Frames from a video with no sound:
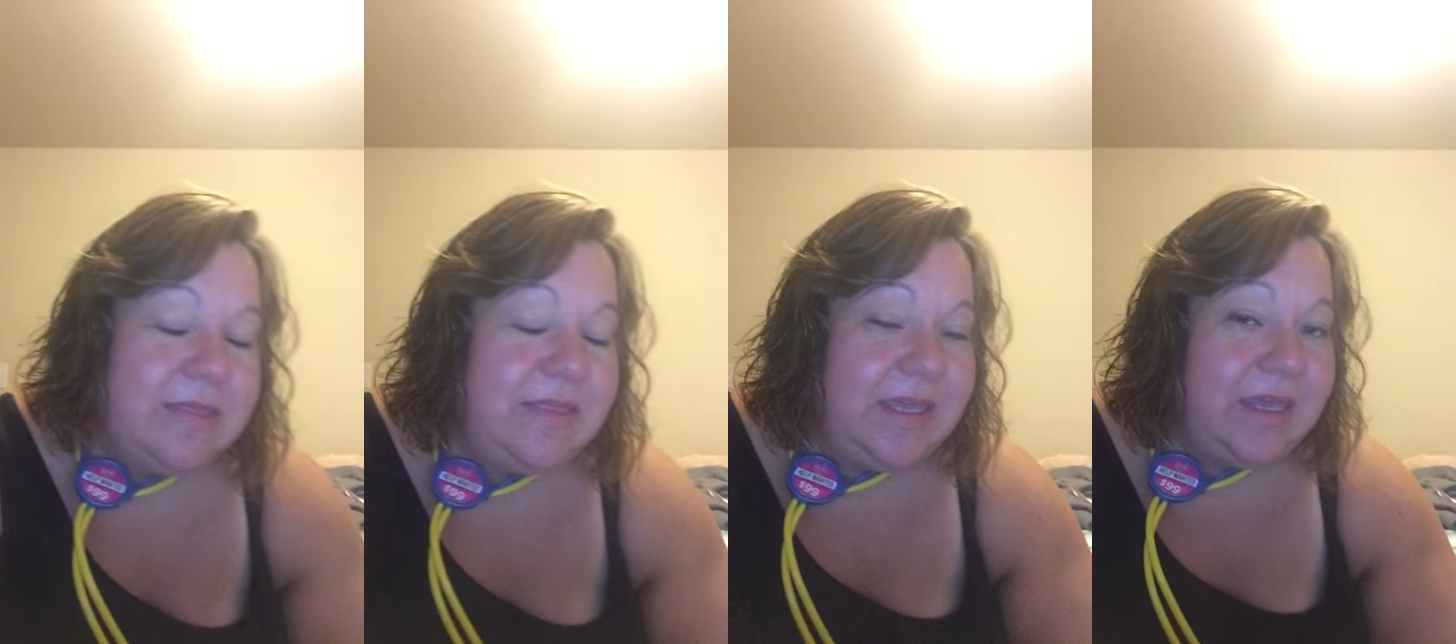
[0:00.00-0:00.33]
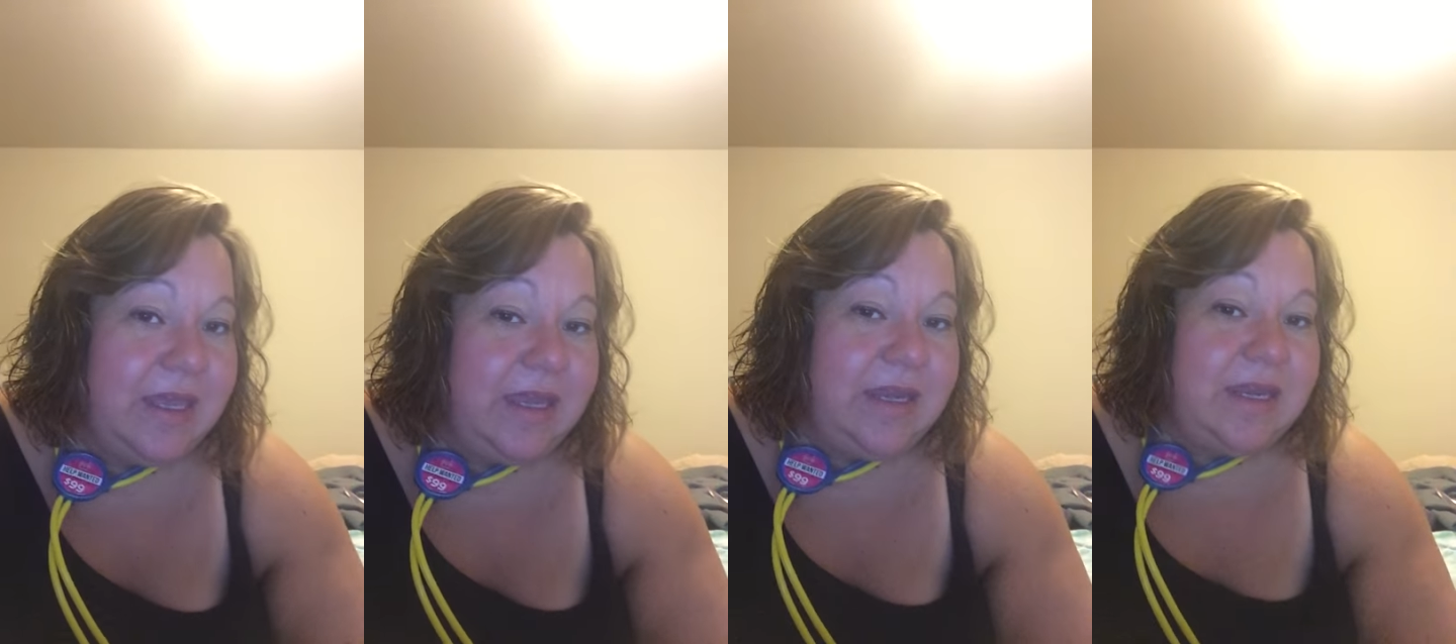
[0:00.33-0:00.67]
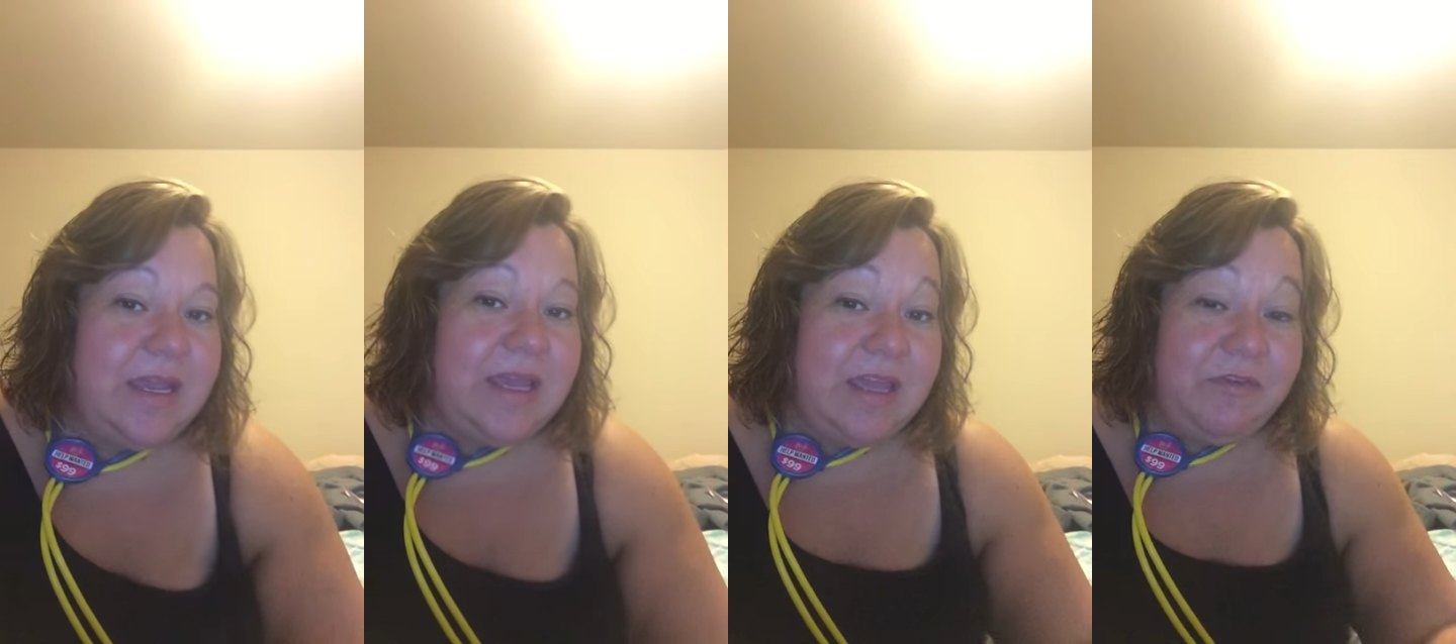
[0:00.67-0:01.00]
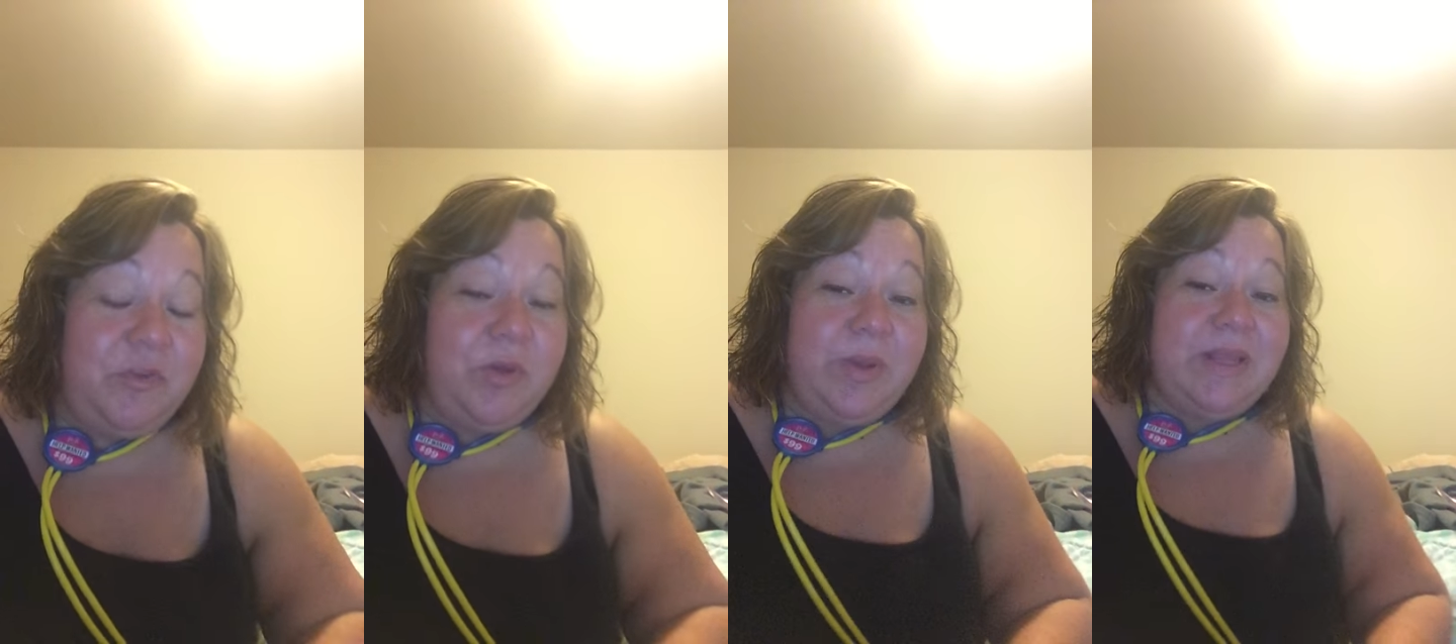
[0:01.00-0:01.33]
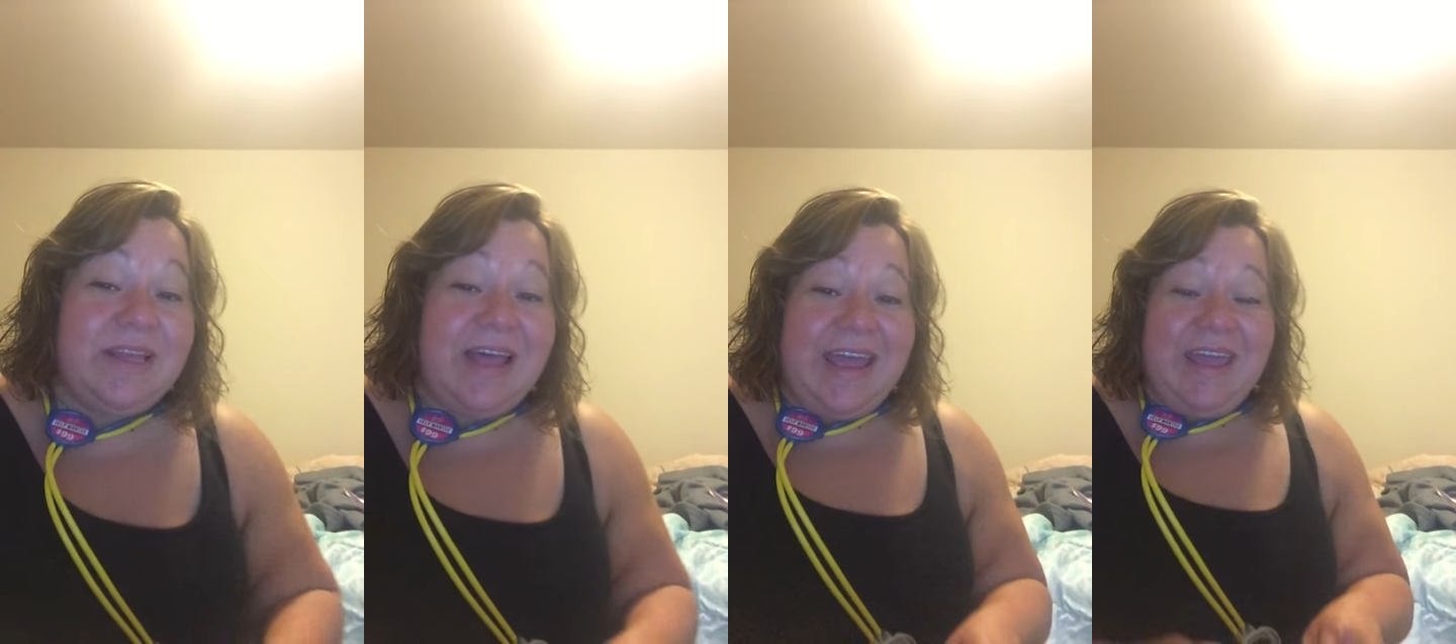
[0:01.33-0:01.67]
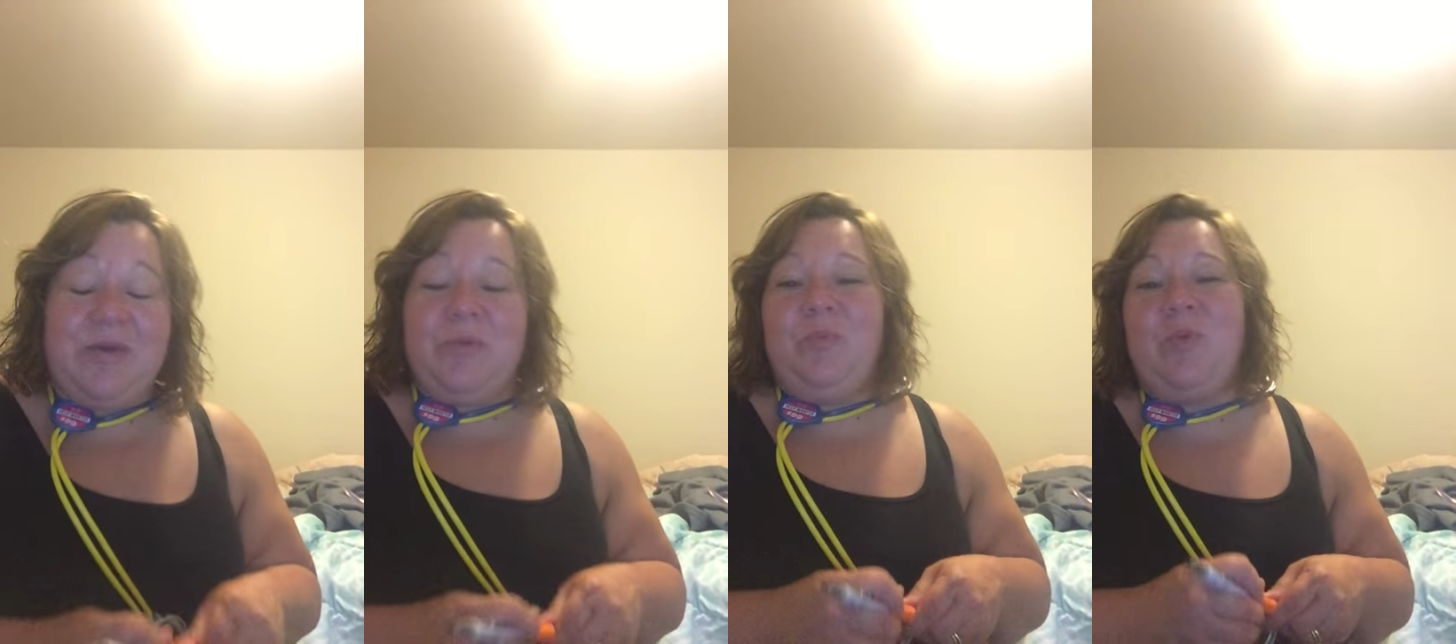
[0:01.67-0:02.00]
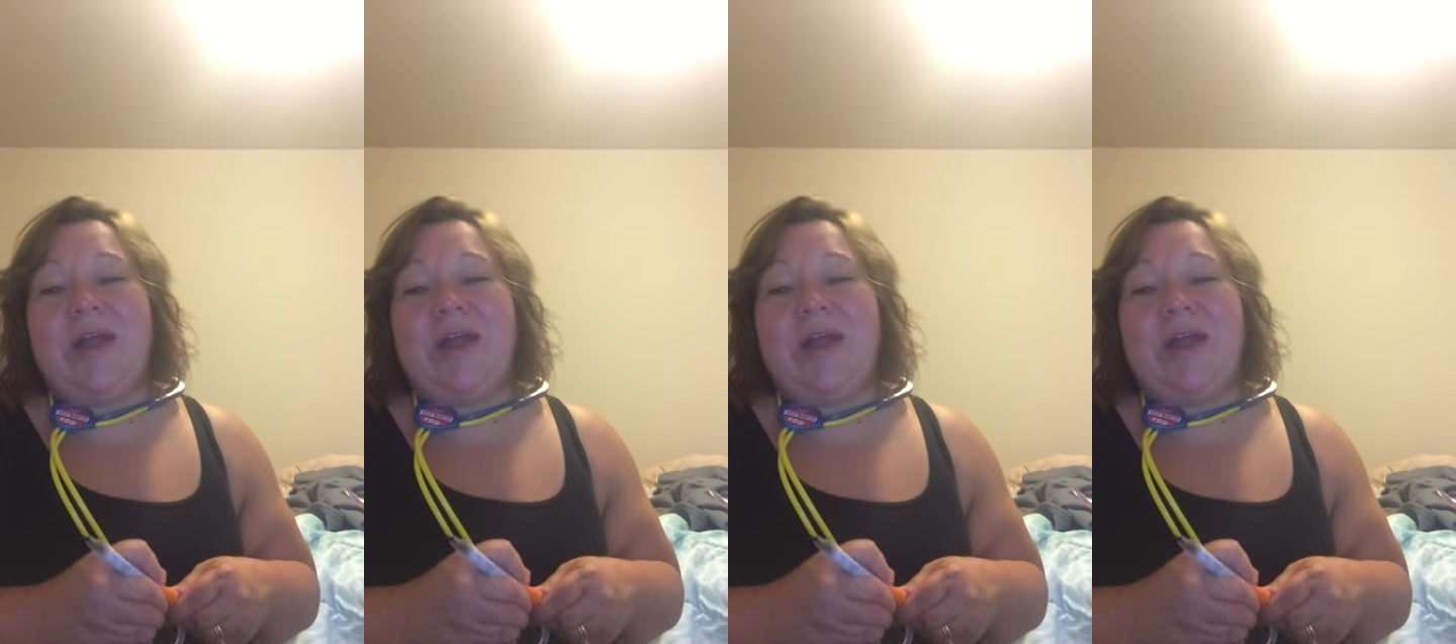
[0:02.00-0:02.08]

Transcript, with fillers: Then, if you would like,